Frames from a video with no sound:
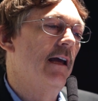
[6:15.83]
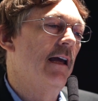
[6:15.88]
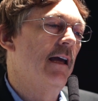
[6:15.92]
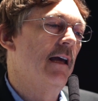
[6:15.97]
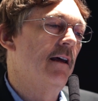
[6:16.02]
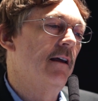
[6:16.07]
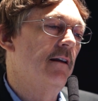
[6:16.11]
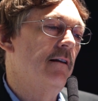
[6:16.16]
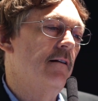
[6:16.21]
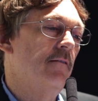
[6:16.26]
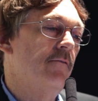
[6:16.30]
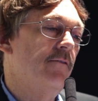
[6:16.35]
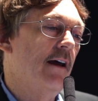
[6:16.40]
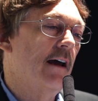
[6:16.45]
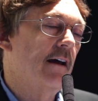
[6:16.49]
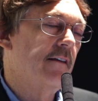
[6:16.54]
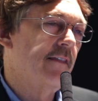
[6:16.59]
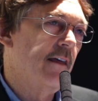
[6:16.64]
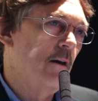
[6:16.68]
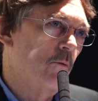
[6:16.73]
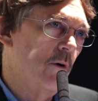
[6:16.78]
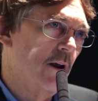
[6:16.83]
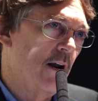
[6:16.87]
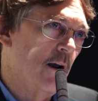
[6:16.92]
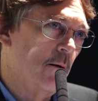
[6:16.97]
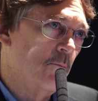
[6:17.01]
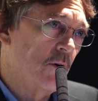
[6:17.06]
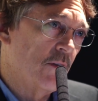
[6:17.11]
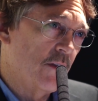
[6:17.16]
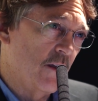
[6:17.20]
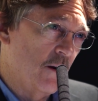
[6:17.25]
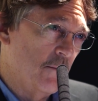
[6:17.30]
And in fact, they went
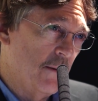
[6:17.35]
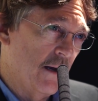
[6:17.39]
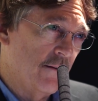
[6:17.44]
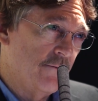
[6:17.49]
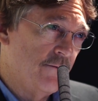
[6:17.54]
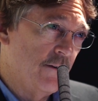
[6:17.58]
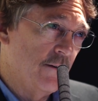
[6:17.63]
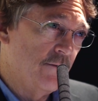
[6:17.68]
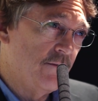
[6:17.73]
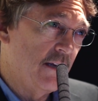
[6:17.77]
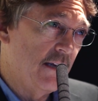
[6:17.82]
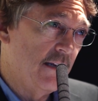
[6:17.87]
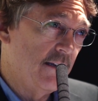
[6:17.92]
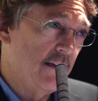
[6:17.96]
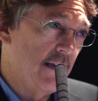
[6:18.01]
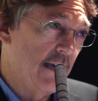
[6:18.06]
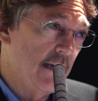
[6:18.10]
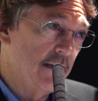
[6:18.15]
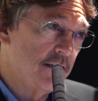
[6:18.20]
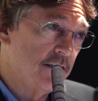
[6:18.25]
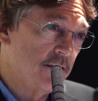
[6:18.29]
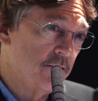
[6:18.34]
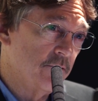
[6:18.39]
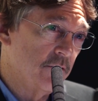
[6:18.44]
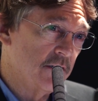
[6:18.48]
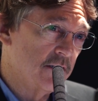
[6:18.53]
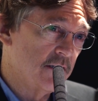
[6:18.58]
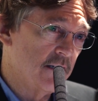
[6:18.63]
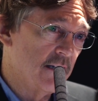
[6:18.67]
up within about 15 days to a